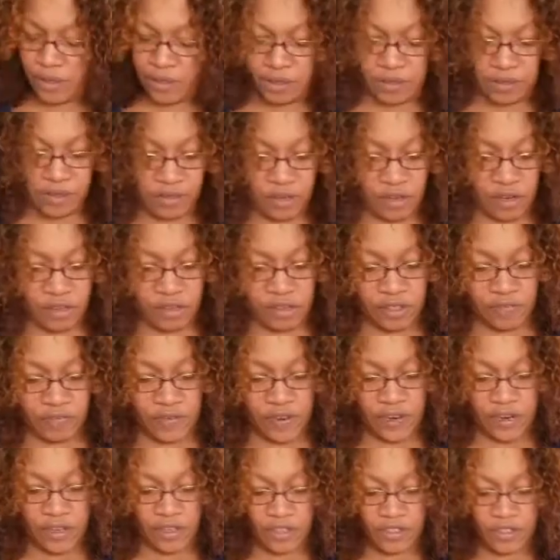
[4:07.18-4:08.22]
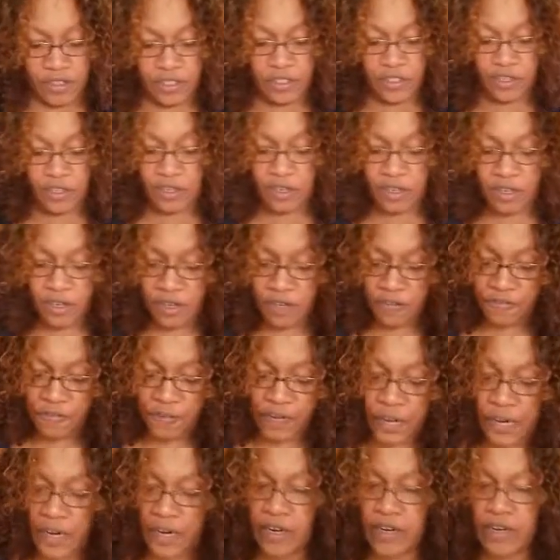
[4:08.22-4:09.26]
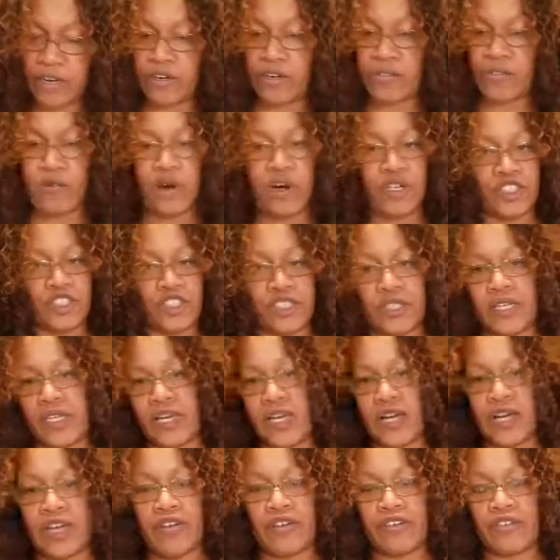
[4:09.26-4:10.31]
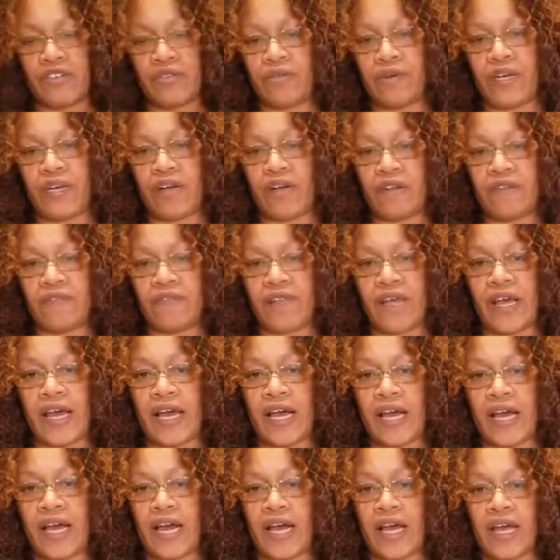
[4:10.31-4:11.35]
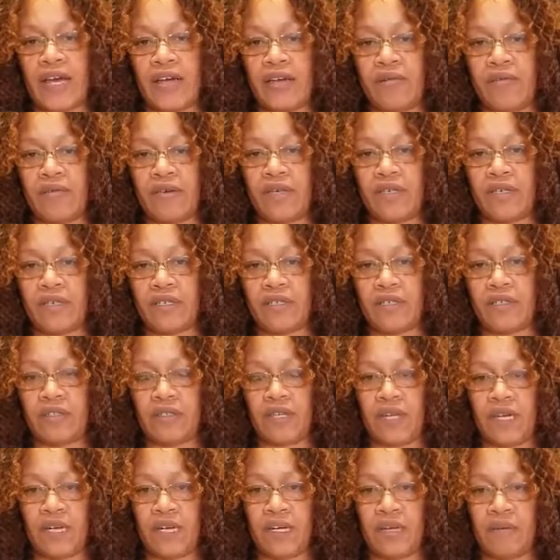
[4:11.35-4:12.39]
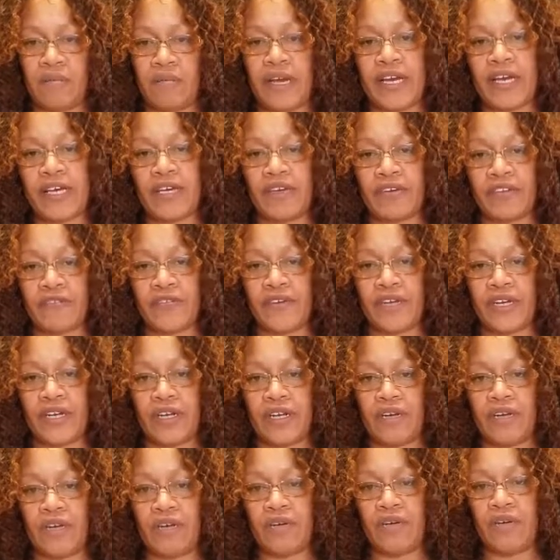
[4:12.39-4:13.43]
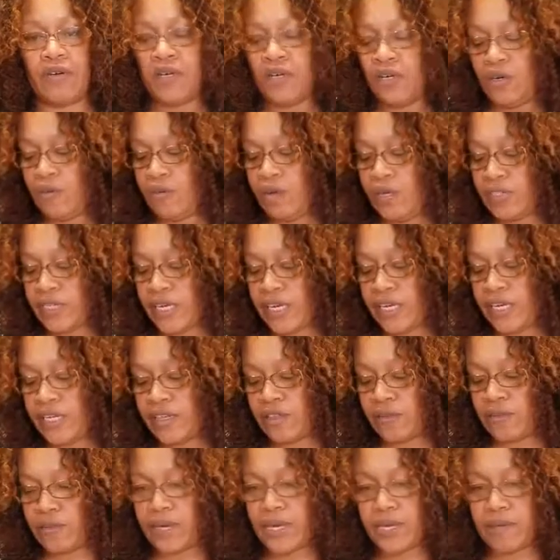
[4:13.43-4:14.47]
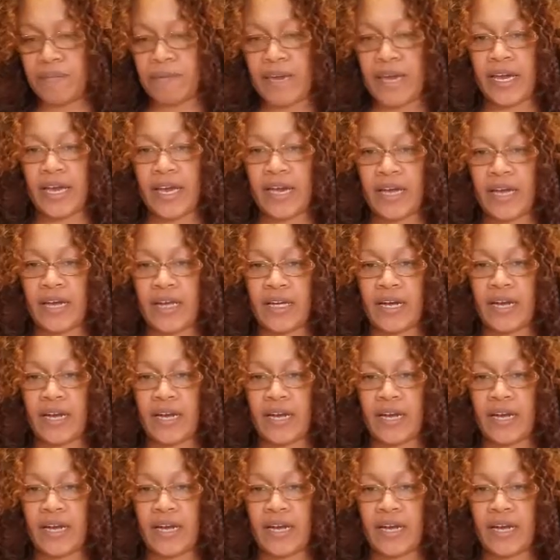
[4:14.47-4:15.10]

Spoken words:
So as far as the curl, flat iron, washing the hair, doing all of that, I will make another video once I get the wig made.